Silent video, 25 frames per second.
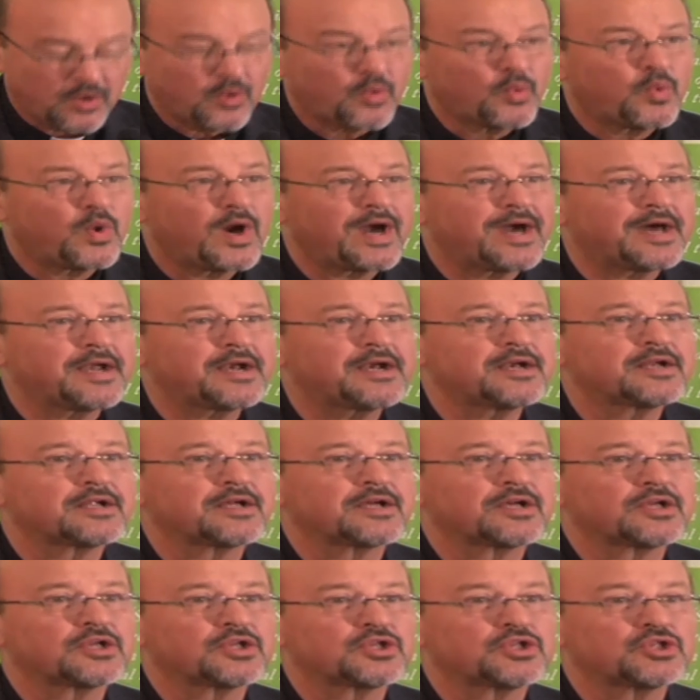where
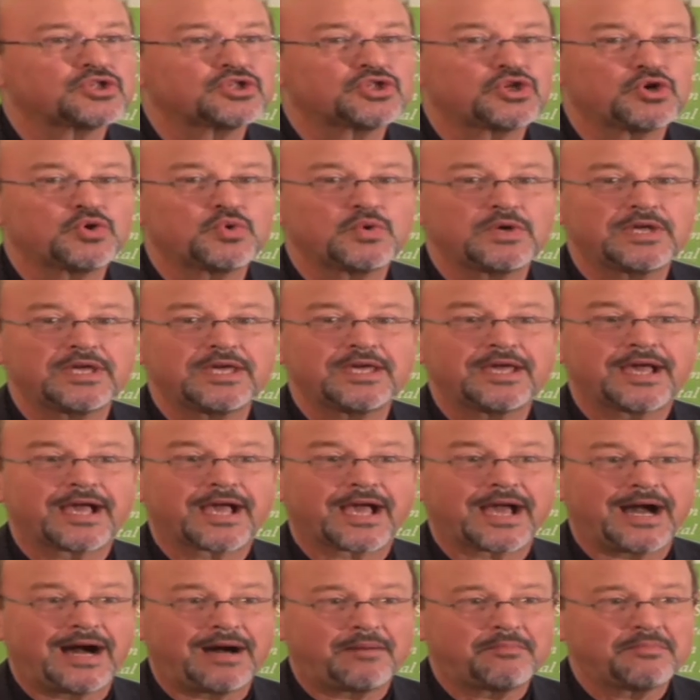do we
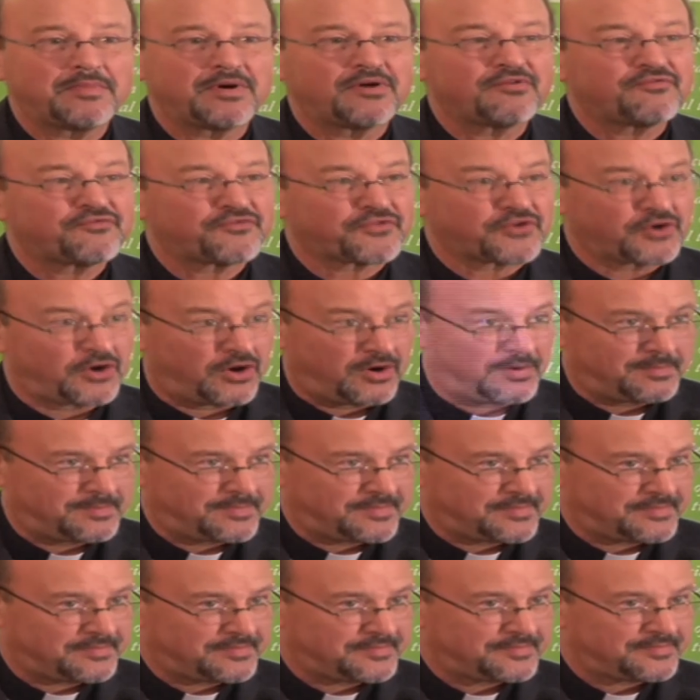come from?
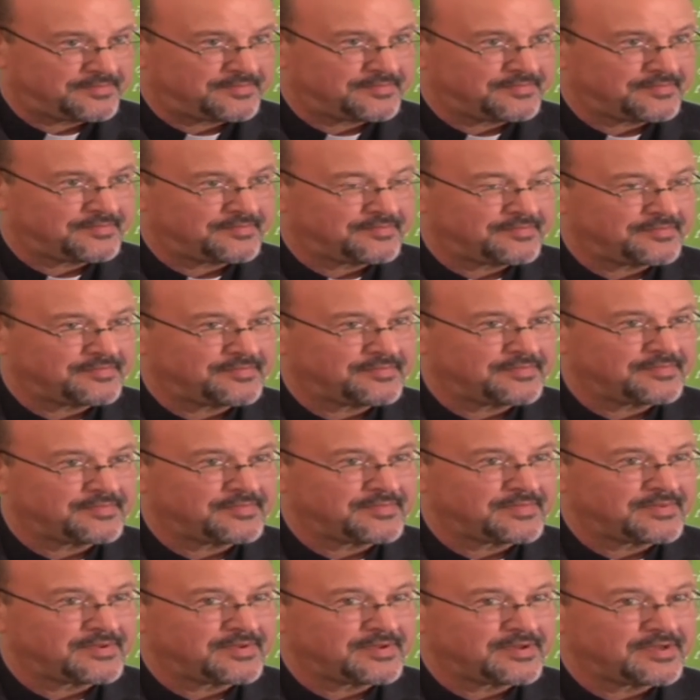
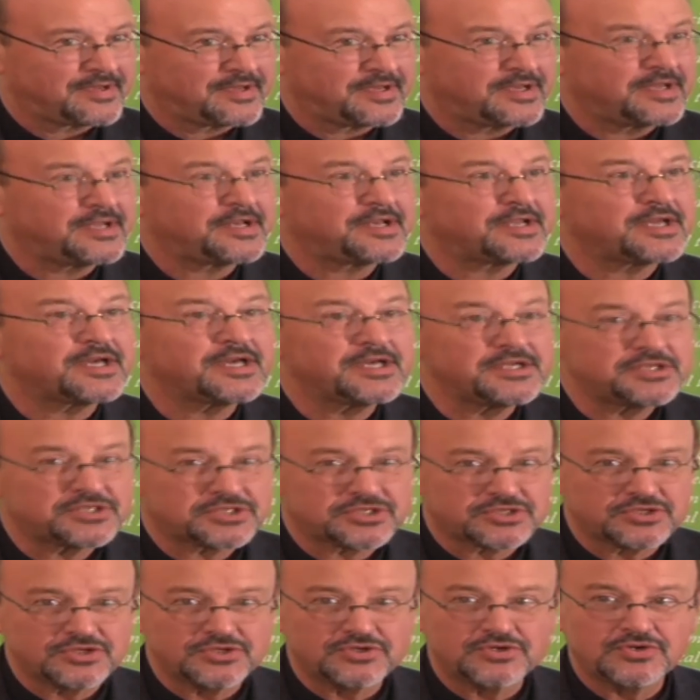In
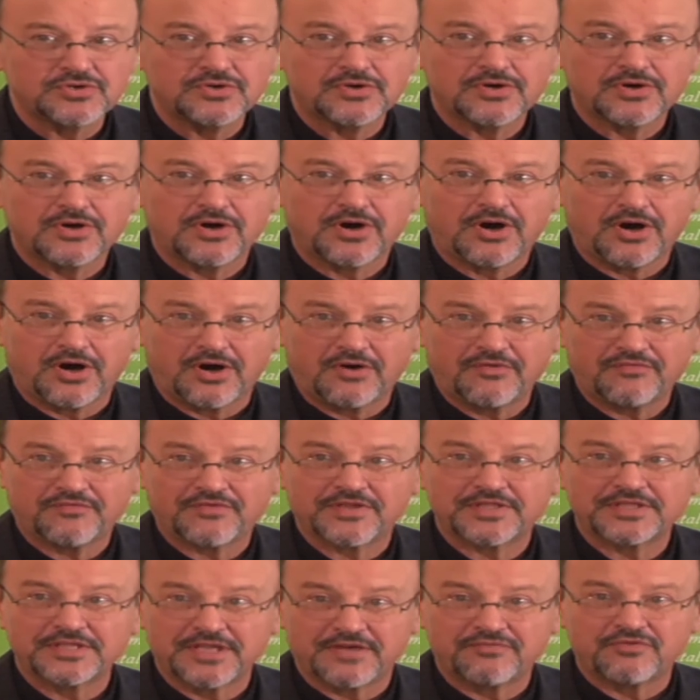issue
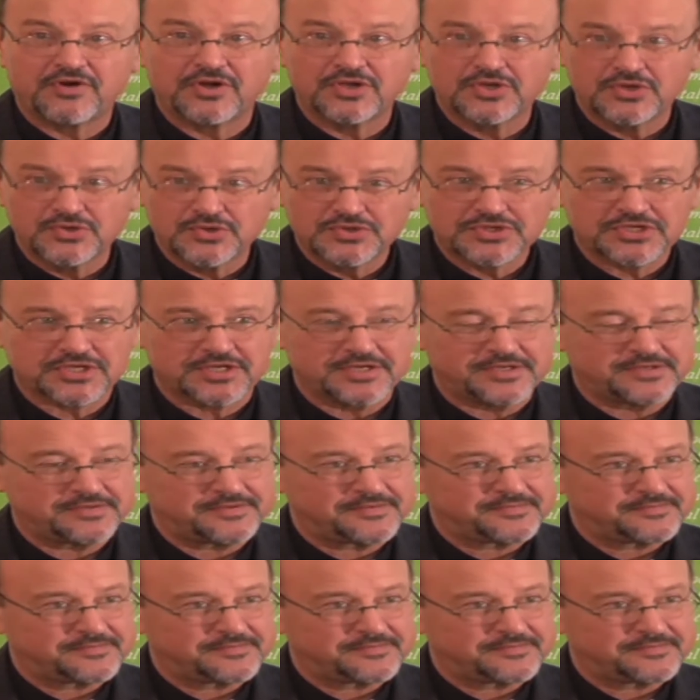of devolution.